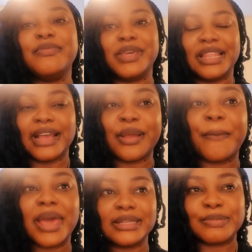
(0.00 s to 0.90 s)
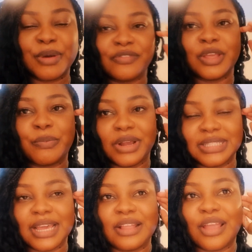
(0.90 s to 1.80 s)
be like the best birthday
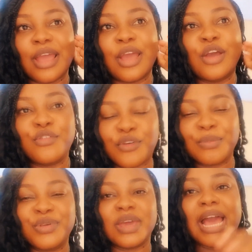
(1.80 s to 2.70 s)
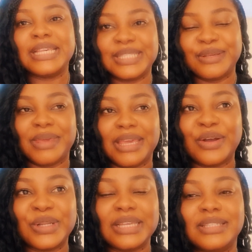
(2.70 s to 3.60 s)
present from you guys to me.
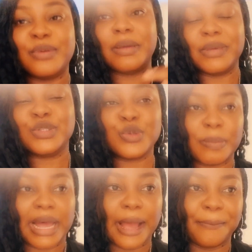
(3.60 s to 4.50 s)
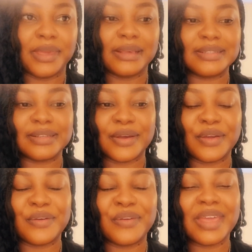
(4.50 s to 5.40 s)
Honestly, it'll make me super happy.
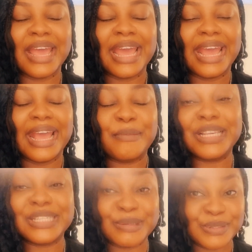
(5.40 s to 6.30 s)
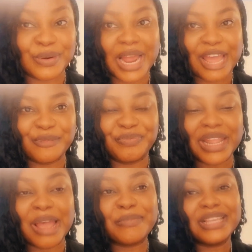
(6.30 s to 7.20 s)
So please subscribe.
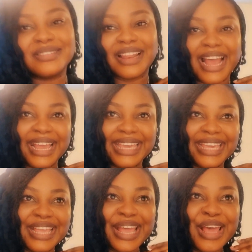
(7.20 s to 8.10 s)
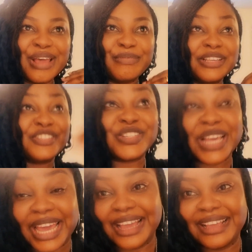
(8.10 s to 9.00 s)
Please like. Please
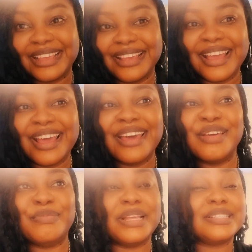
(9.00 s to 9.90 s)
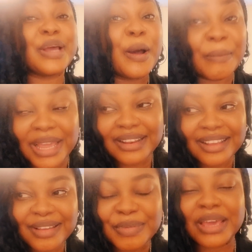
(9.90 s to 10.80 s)
share. please comment,
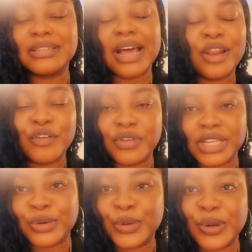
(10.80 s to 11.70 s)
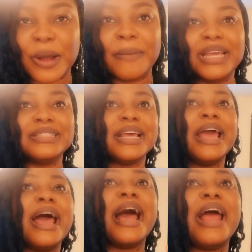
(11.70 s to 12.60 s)
because I love reading all your comments.
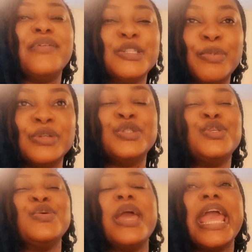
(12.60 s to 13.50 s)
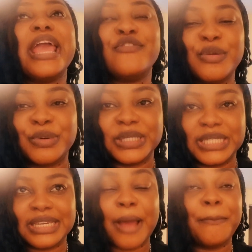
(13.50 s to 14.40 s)
I respond to
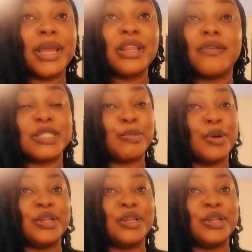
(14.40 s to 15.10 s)
everybody. I may not respond